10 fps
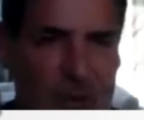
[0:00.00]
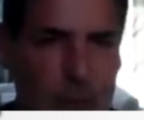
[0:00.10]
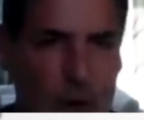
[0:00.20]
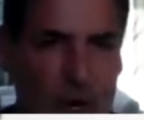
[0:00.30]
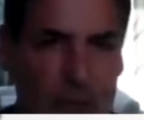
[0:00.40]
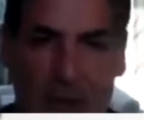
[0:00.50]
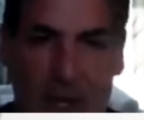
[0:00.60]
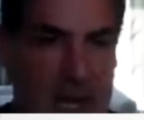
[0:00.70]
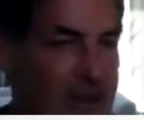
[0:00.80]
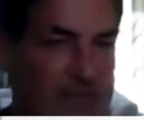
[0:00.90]
Well,
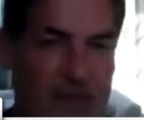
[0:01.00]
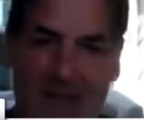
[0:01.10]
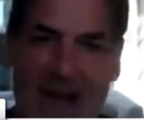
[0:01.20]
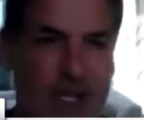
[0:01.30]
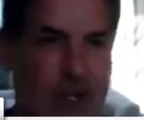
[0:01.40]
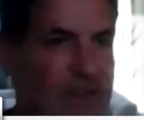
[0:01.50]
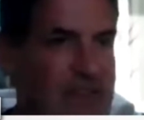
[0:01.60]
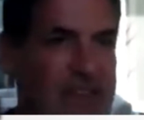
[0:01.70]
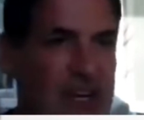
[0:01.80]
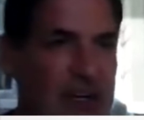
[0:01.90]
if the value of
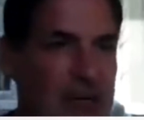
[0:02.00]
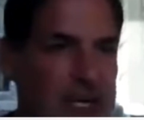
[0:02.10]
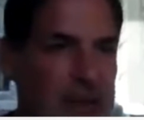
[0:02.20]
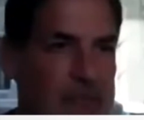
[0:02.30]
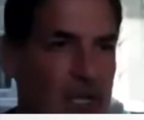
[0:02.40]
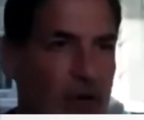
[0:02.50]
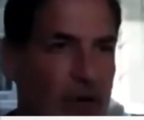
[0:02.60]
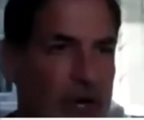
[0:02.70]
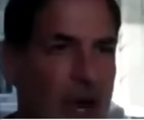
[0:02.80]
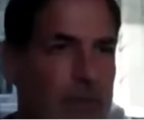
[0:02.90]
Ethereum keeps on going up